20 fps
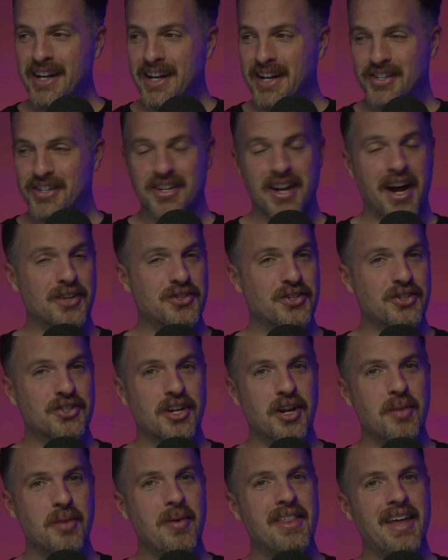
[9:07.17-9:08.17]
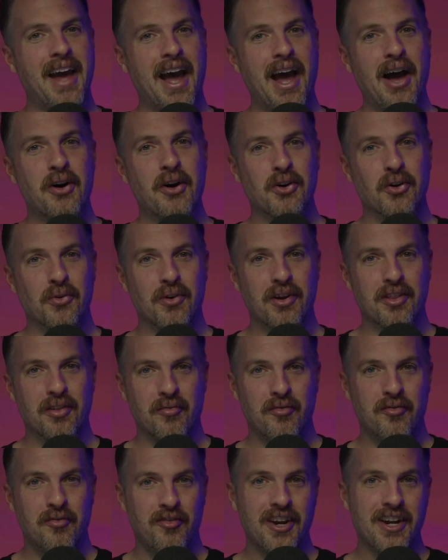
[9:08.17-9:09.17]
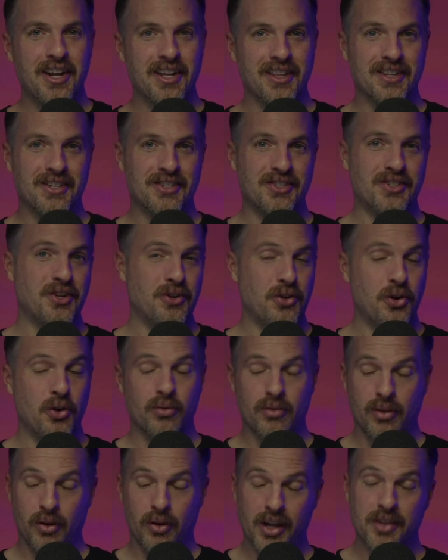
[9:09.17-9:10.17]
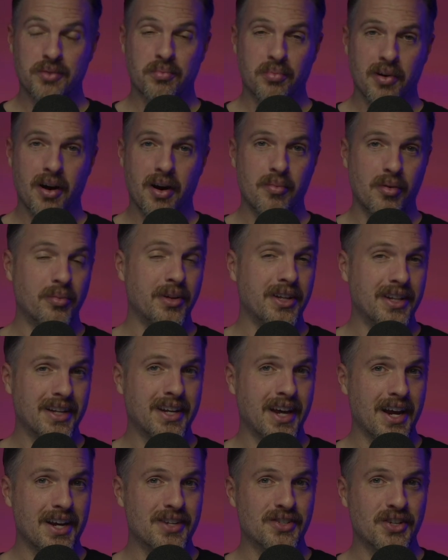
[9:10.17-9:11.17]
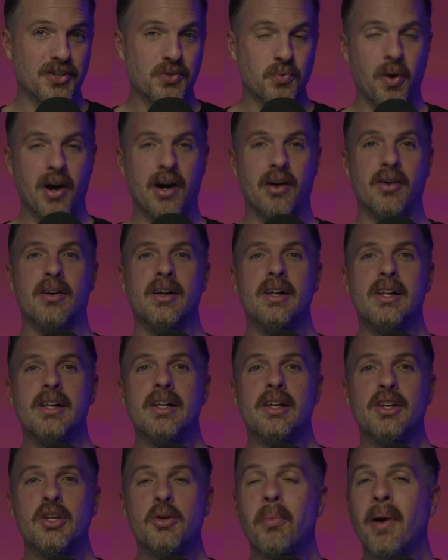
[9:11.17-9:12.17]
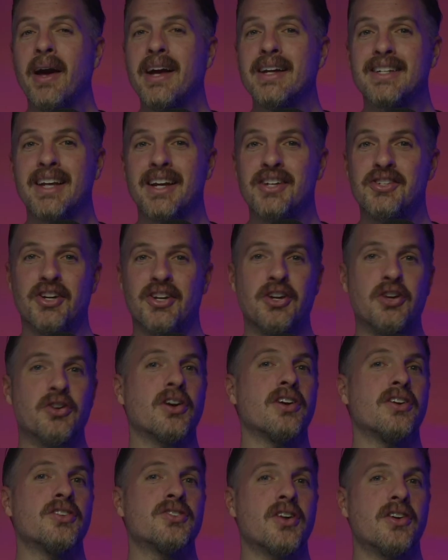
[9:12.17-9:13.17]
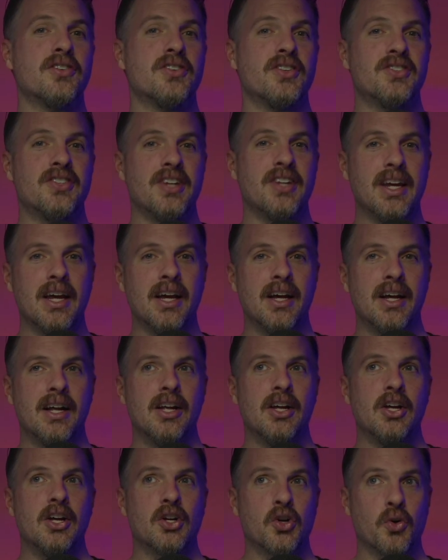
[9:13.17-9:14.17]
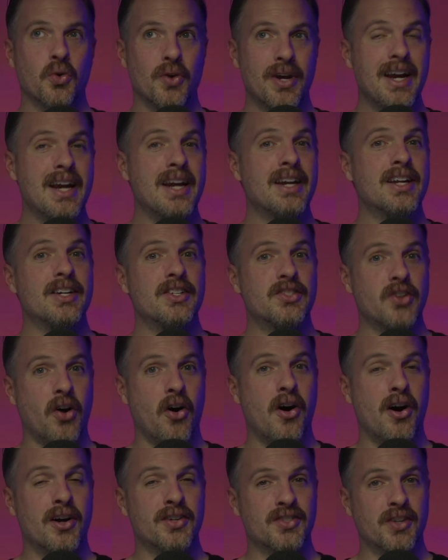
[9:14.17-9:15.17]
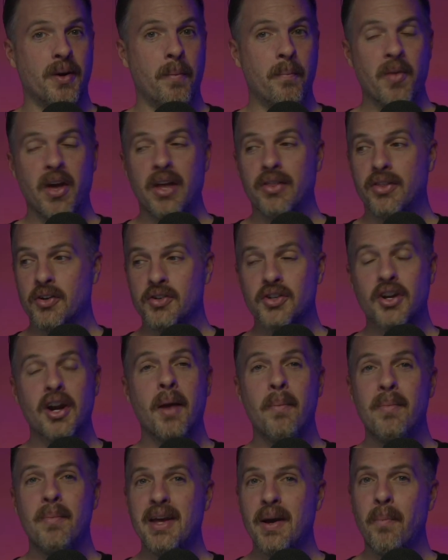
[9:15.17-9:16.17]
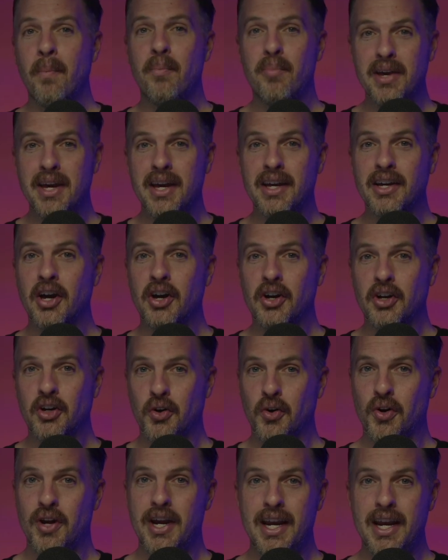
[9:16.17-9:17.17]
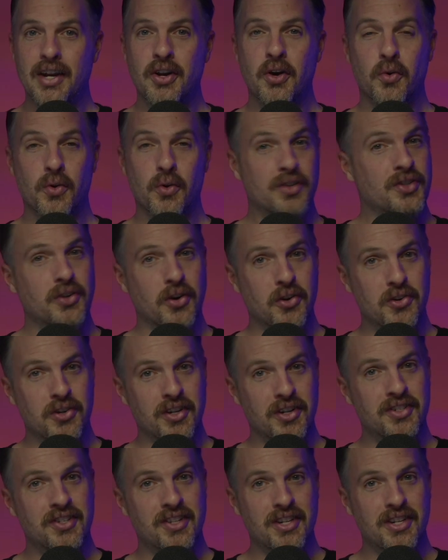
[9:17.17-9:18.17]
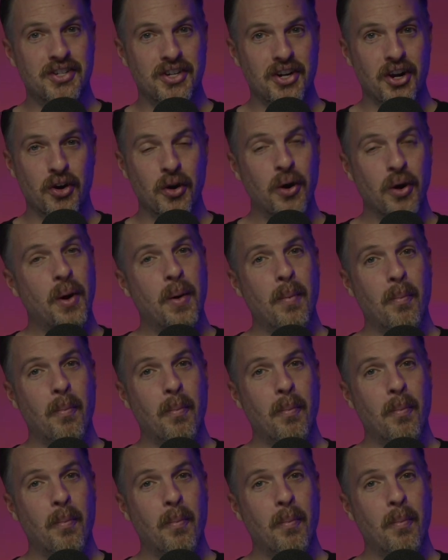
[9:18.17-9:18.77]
It's not just going to be the algorithm feeding this to you, though that's probably the case as well. You pay attention, you're going to start to see Creed is awesome. There's going to be a big Creed resurgence this year.